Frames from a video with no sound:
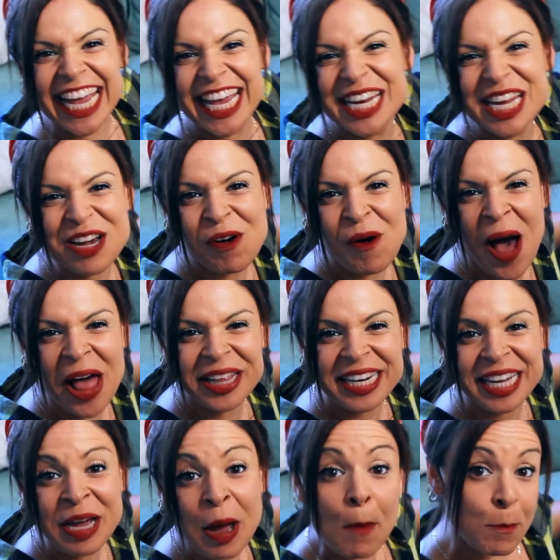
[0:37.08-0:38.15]

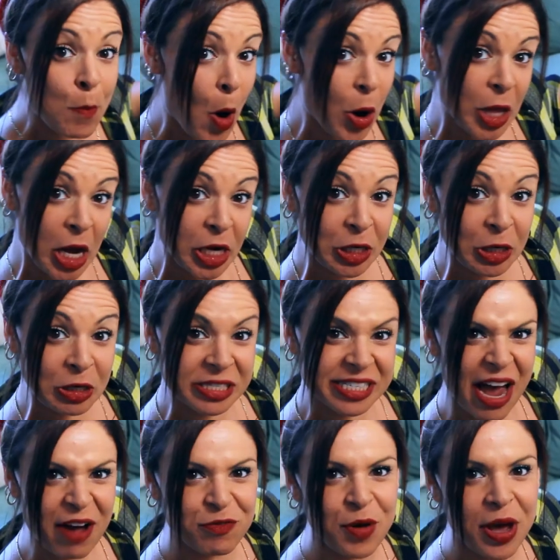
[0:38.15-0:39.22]
Inequality? More like
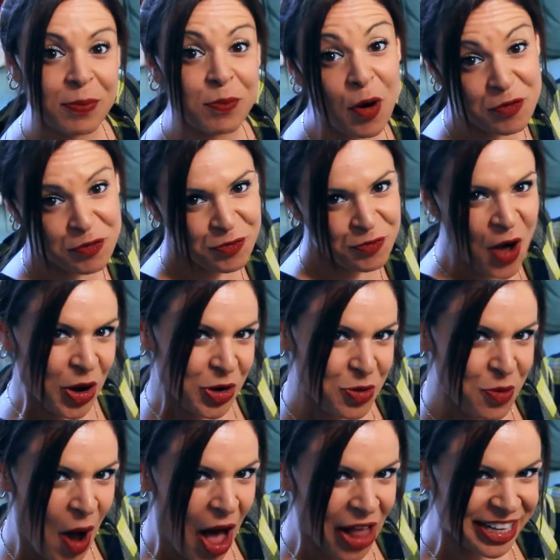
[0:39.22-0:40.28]
girls have way more
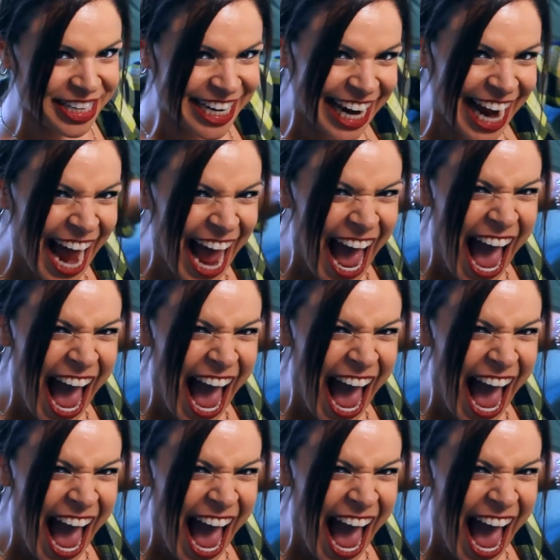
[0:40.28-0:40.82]
fun-uality.